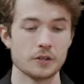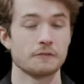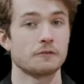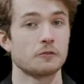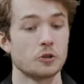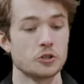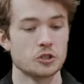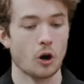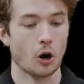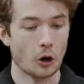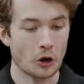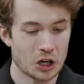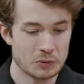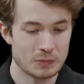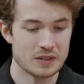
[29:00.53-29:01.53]
the first
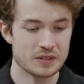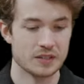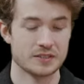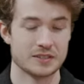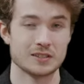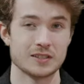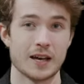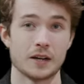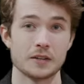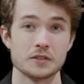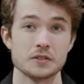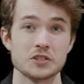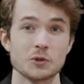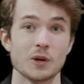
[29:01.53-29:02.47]
argument to select.